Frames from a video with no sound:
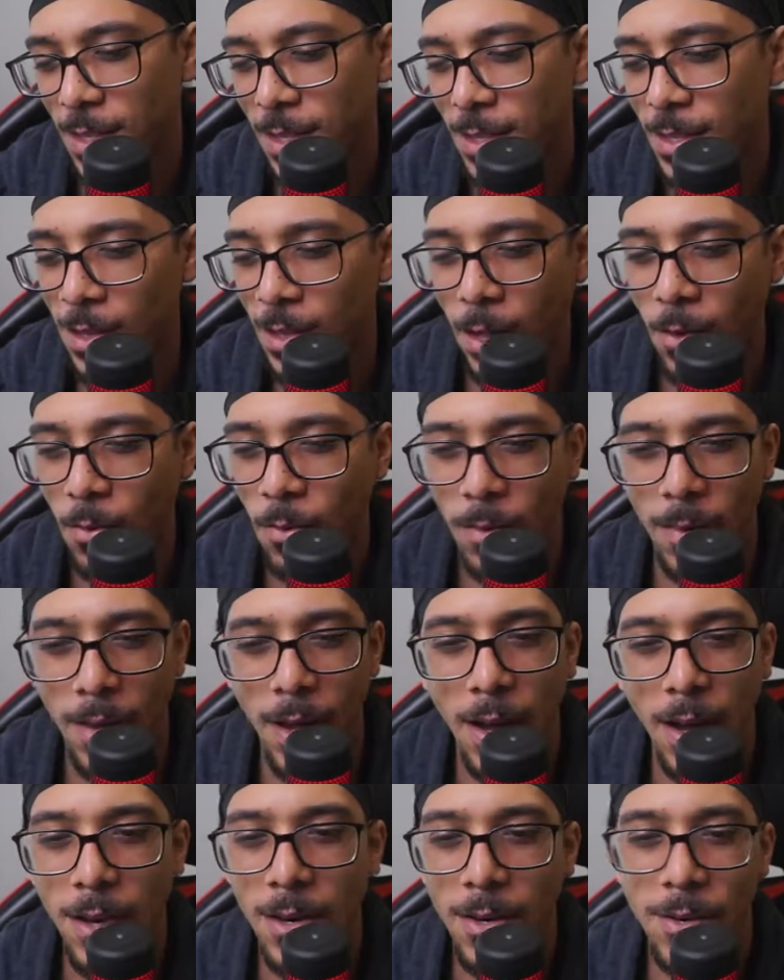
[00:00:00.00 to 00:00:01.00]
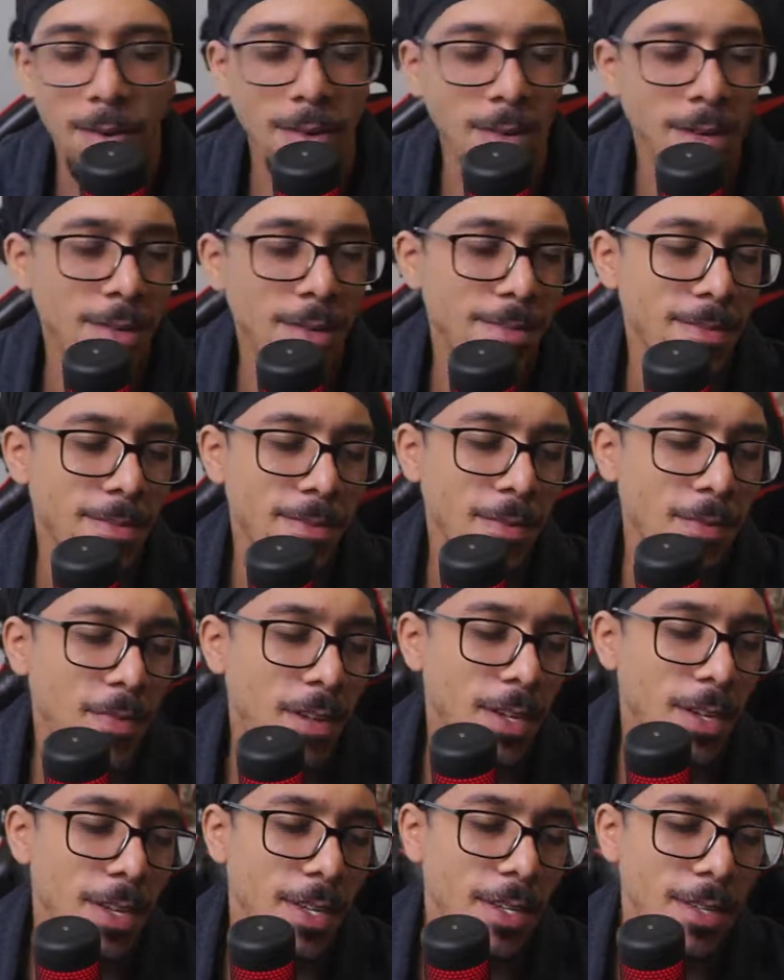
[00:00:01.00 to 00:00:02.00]
water or
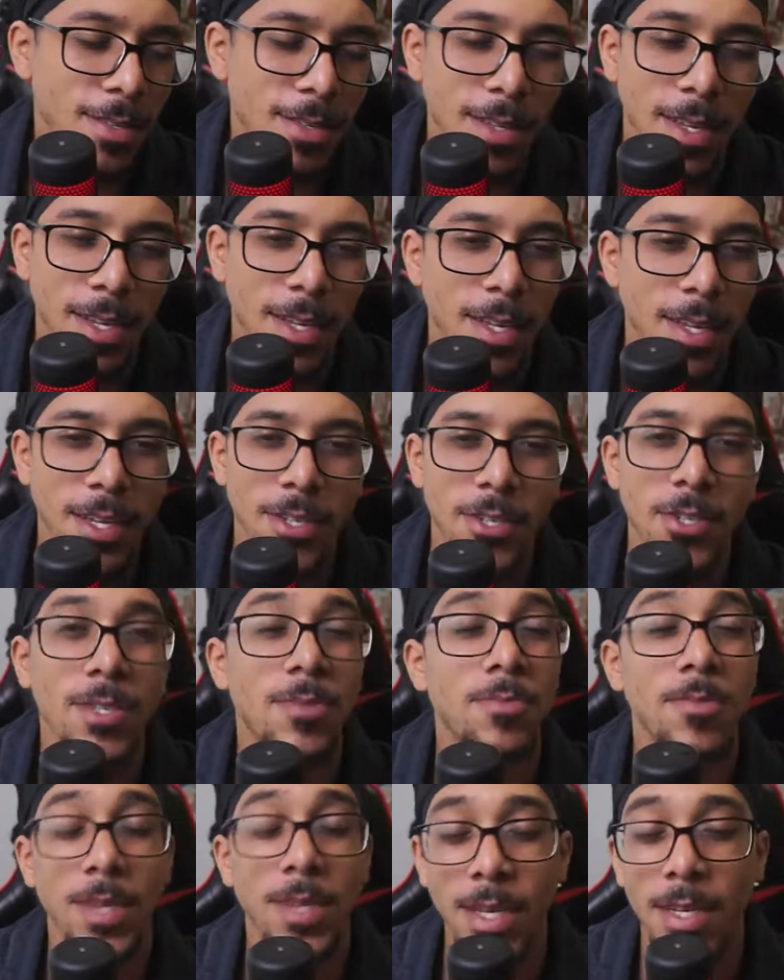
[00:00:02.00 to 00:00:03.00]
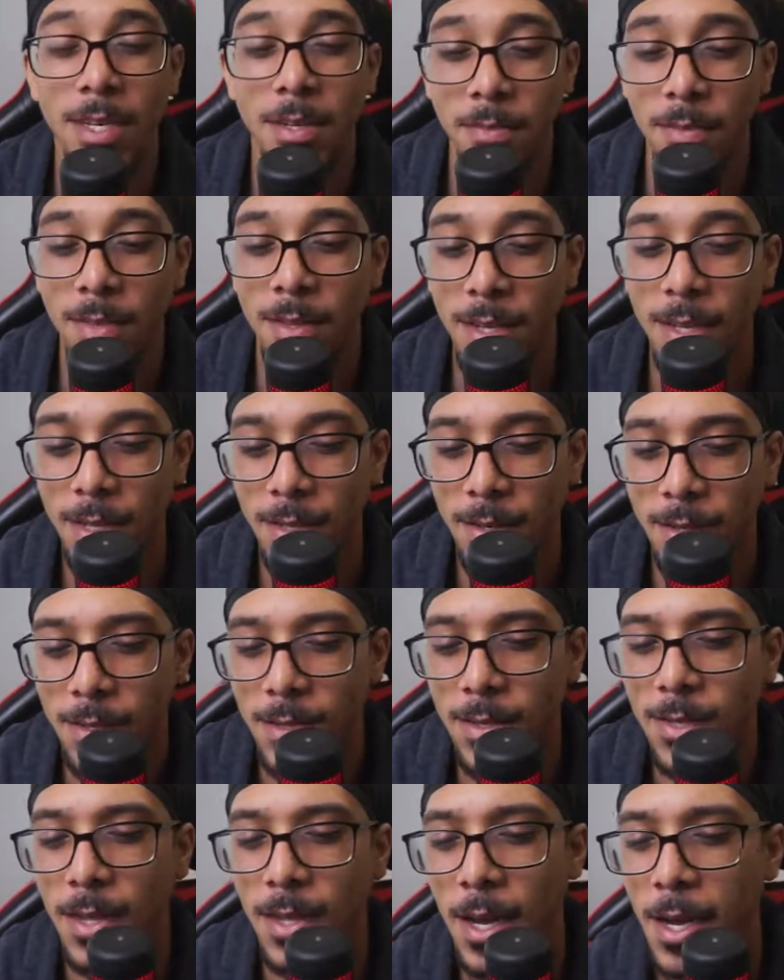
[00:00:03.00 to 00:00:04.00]
fucking just random
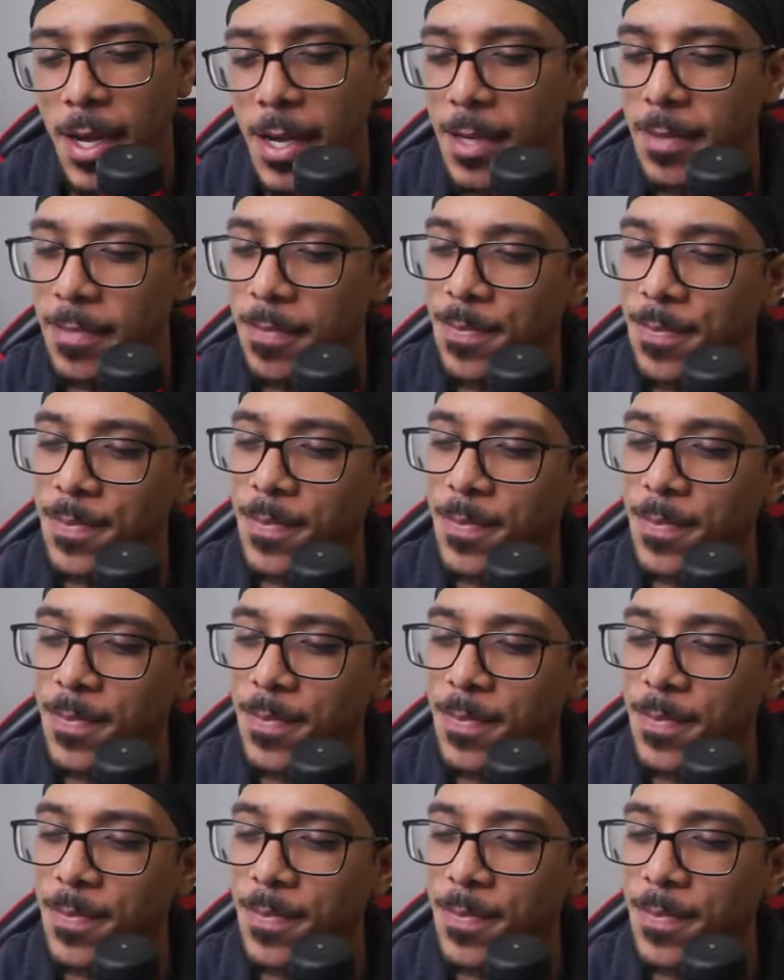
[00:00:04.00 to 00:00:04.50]
things. I